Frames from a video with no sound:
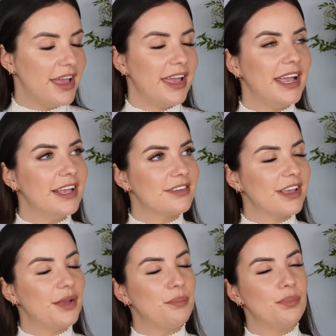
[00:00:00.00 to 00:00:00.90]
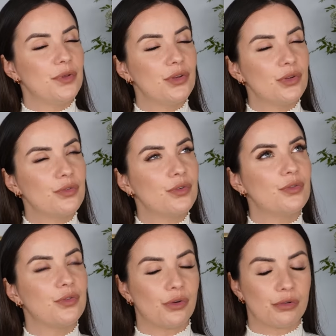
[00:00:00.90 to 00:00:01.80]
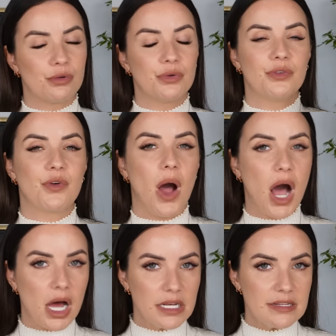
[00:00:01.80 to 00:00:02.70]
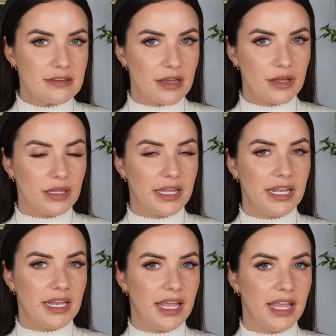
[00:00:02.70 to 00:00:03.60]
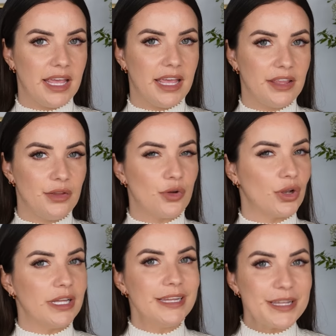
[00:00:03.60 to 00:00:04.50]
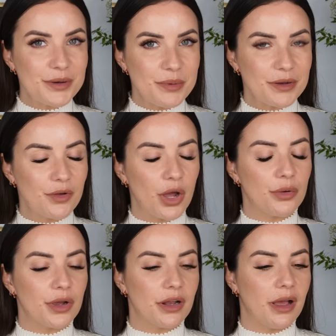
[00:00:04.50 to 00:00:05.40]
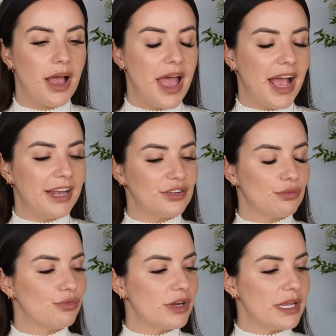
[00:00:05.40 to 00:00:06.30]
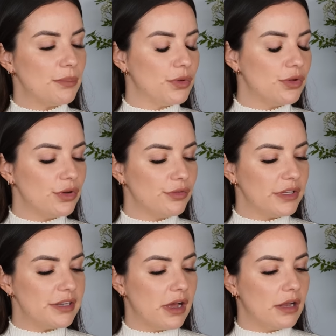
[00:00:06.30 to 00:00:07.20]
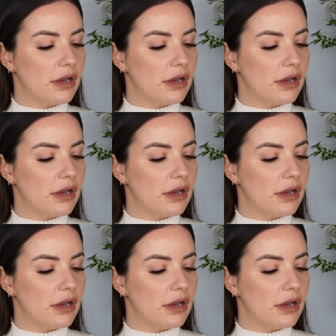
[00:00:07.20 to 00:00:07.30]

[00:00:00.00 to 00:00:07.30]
It's a beautiful floral. You've got honeysuckle in here. You've got a little bit of coconut, and it's a really beautifully done